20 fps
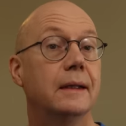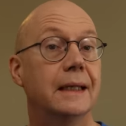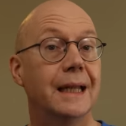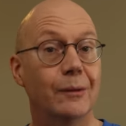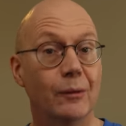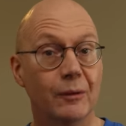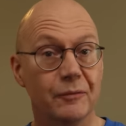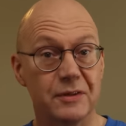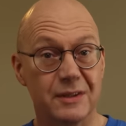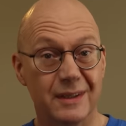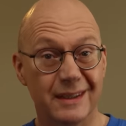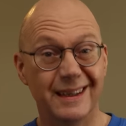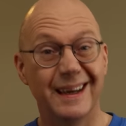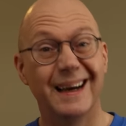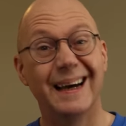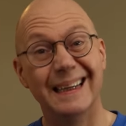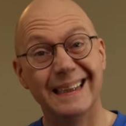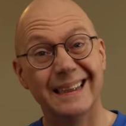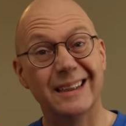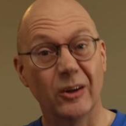Now, obviously,
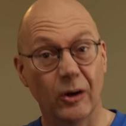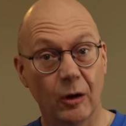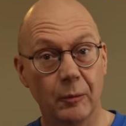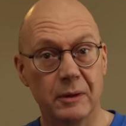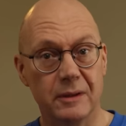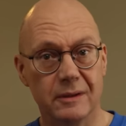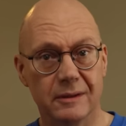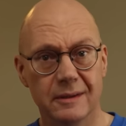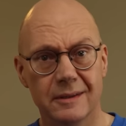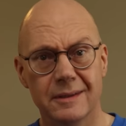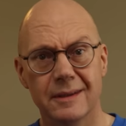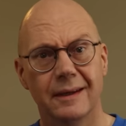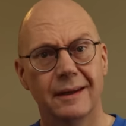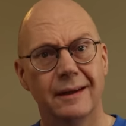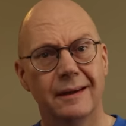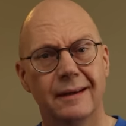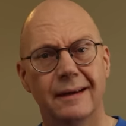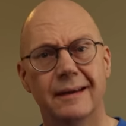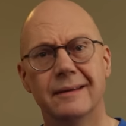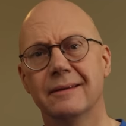8 kilometers
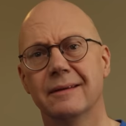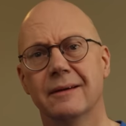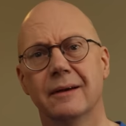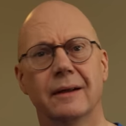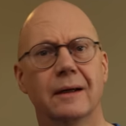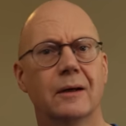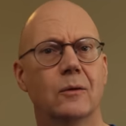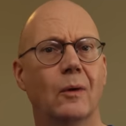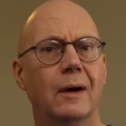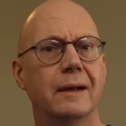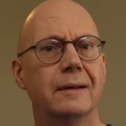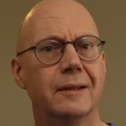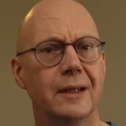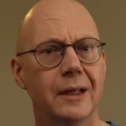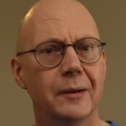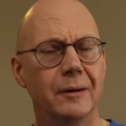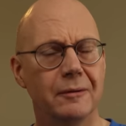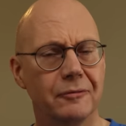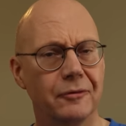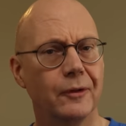isn't going to quite
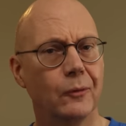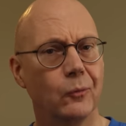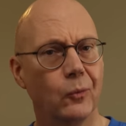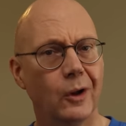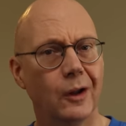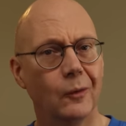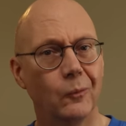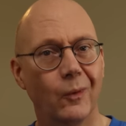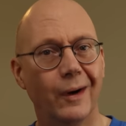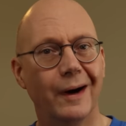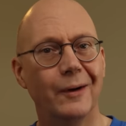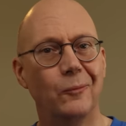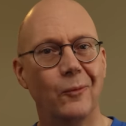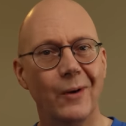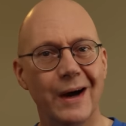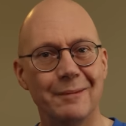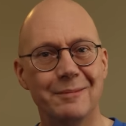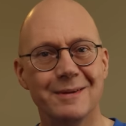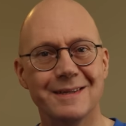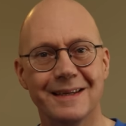do it for the World Wide
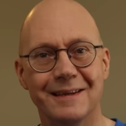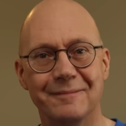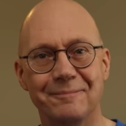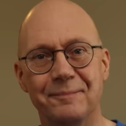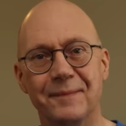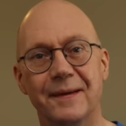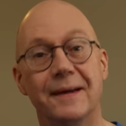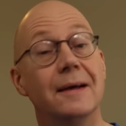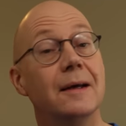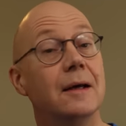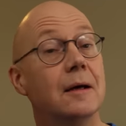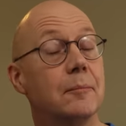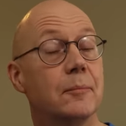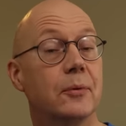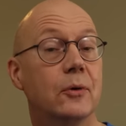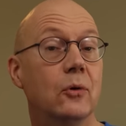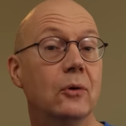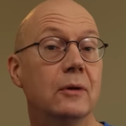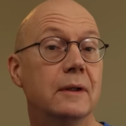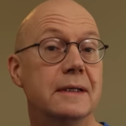Web, is it?
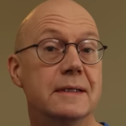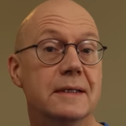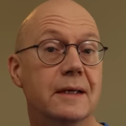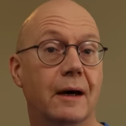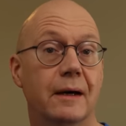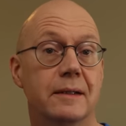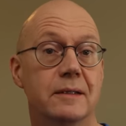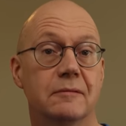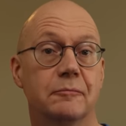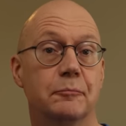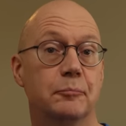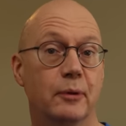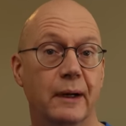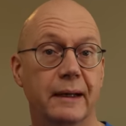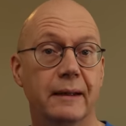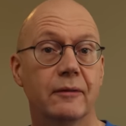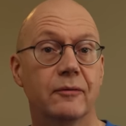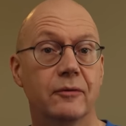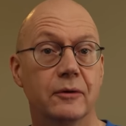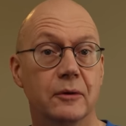But all these kinds of
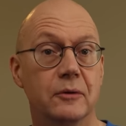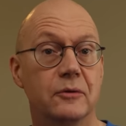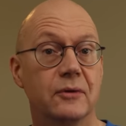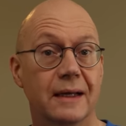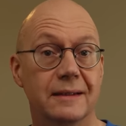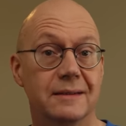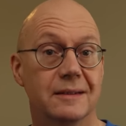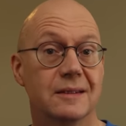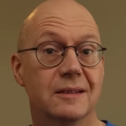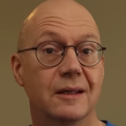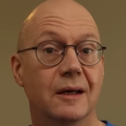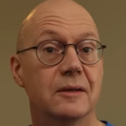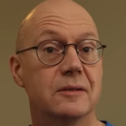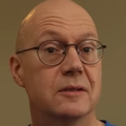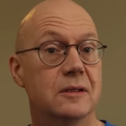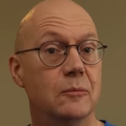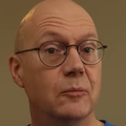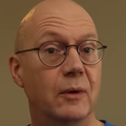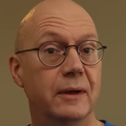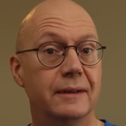breakthroughs had to start
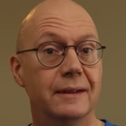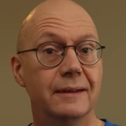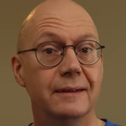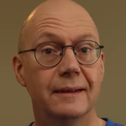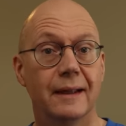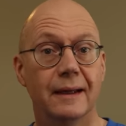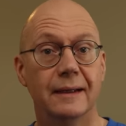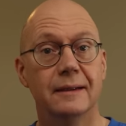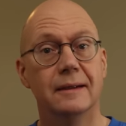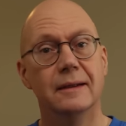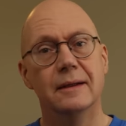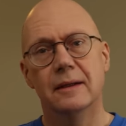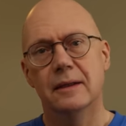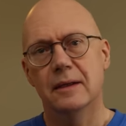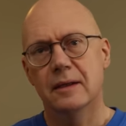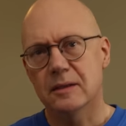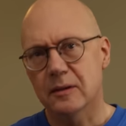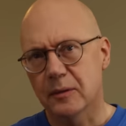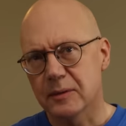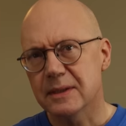somewhere, didn't they?
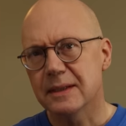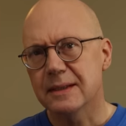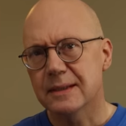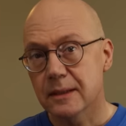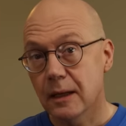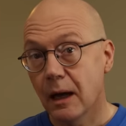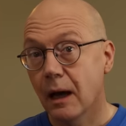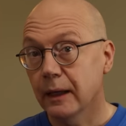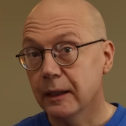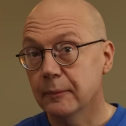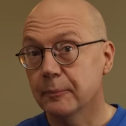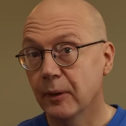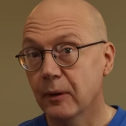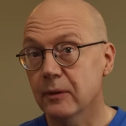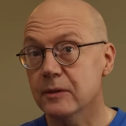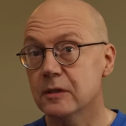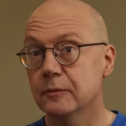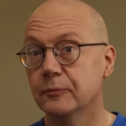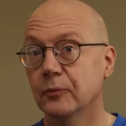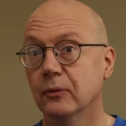So it's entirely
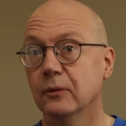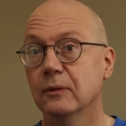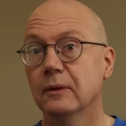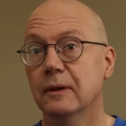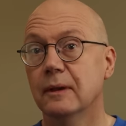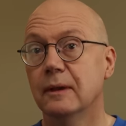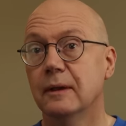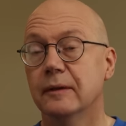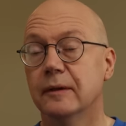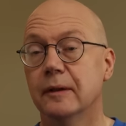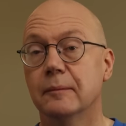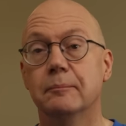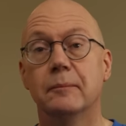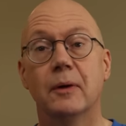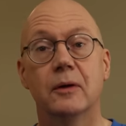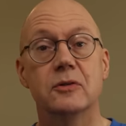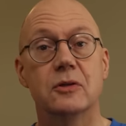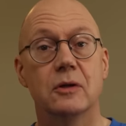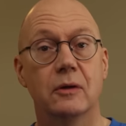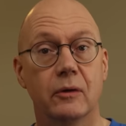possible that
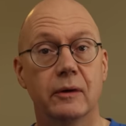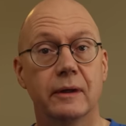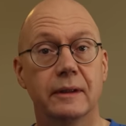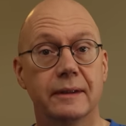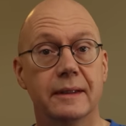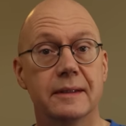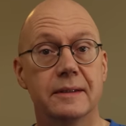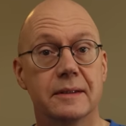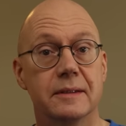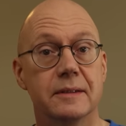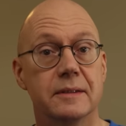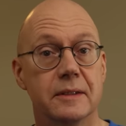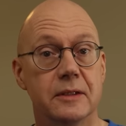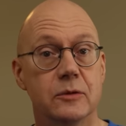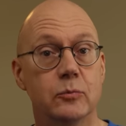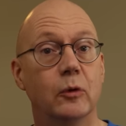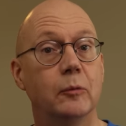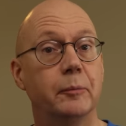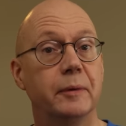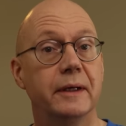much longer
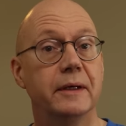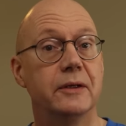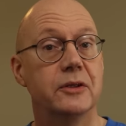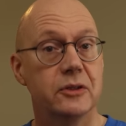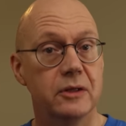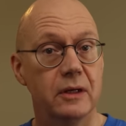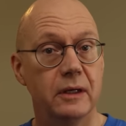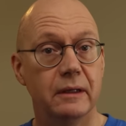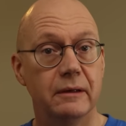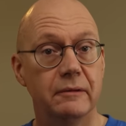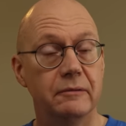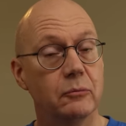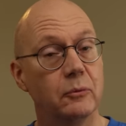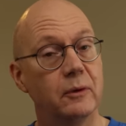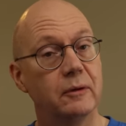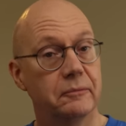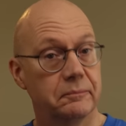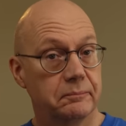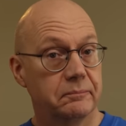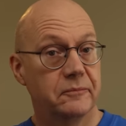distances will be achieved
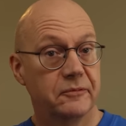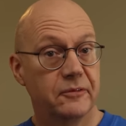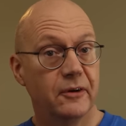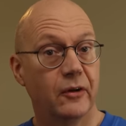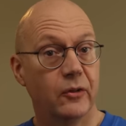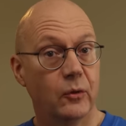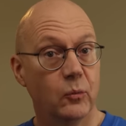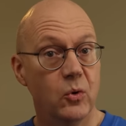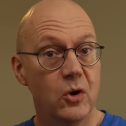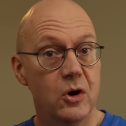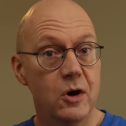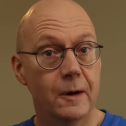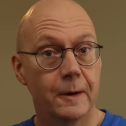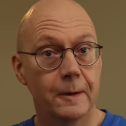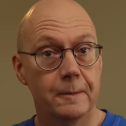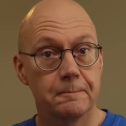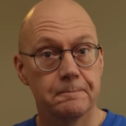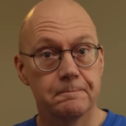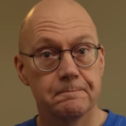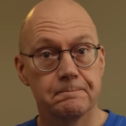with further work.